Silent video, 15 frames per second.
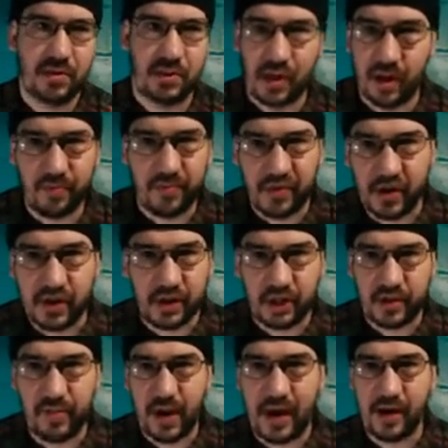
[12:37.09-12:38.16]
Some think
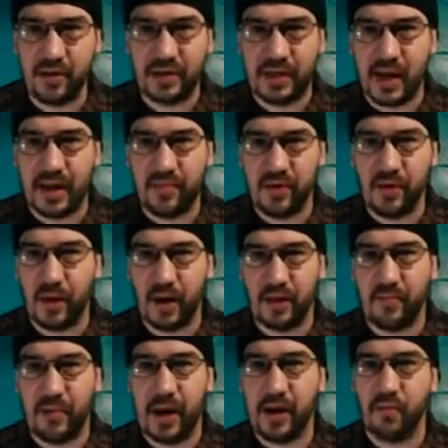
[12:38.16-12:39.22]
she made her debut
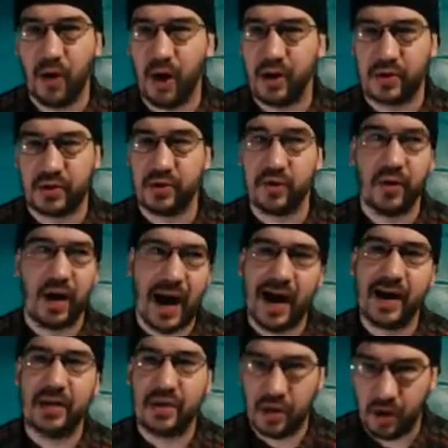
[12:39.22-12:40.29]
on the main roster.
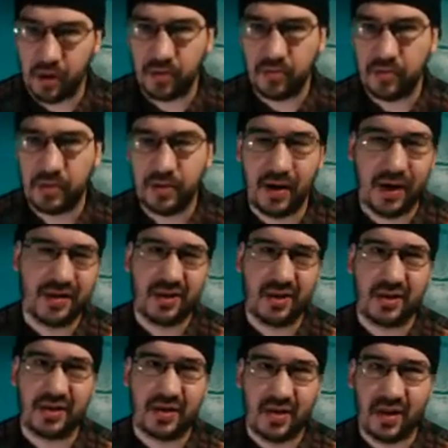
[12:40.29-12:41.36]
I don't. I
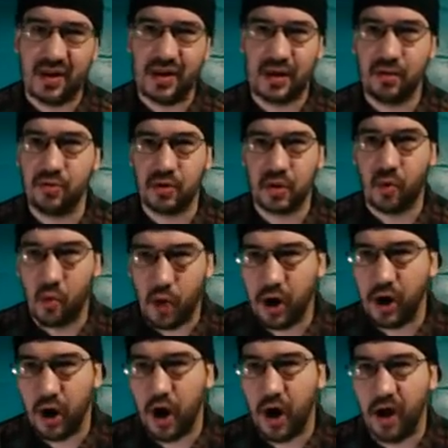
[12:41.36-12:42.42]
just think it was a
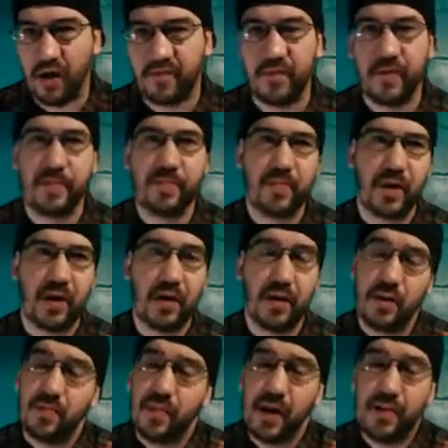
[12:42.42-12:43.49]
one-off.
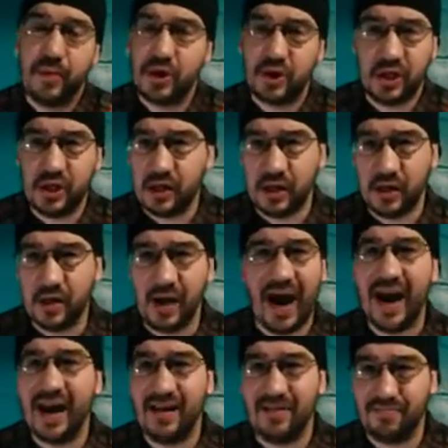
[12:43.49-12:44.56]
Maybe she did.
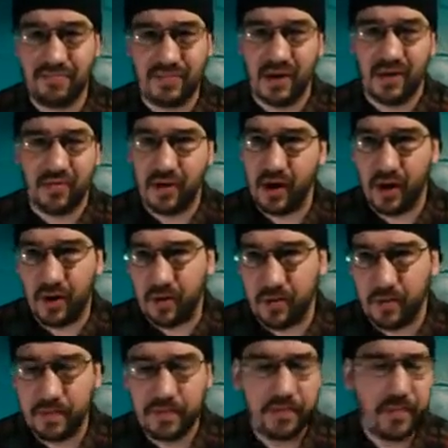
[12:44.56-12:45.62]
I don't know.
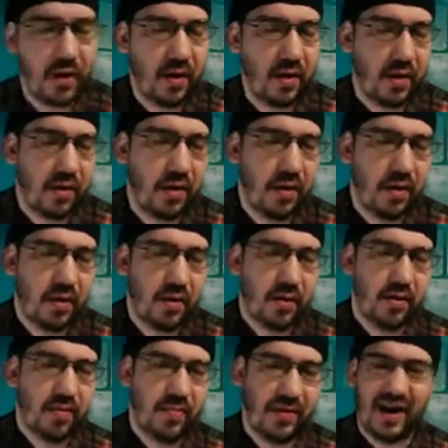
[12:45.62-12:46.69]

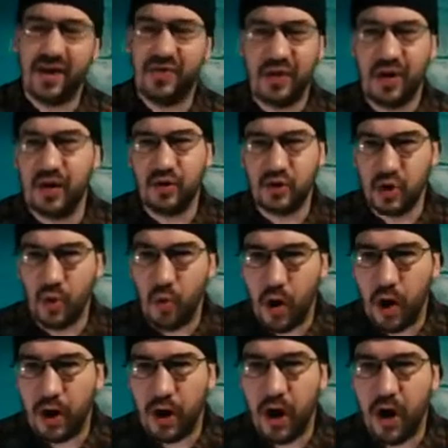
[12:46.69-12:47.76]
But I think it was a
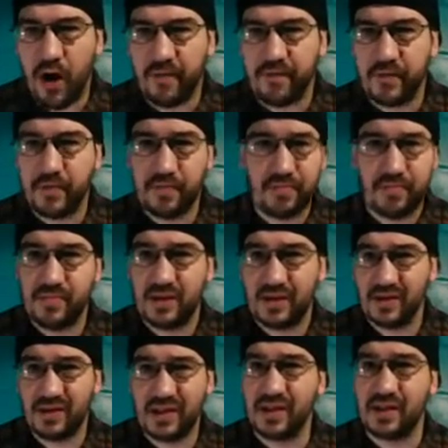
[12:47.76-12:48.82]
one-off.
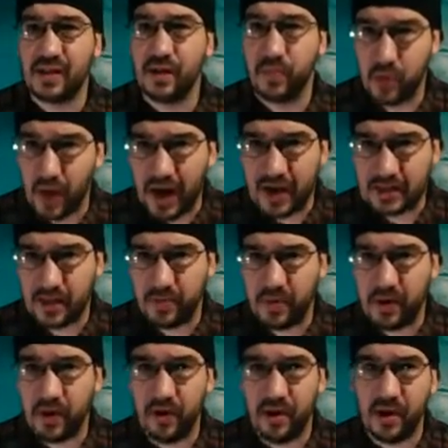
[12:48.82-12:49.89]
Just a surprise
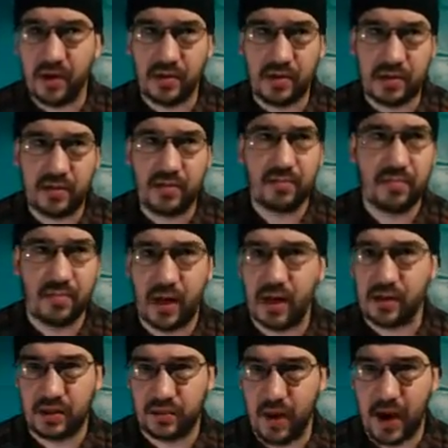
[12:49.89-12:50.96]
appearance
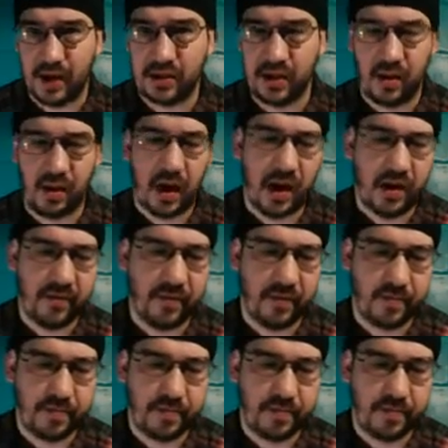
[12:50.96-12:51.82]
on SmackDown Live.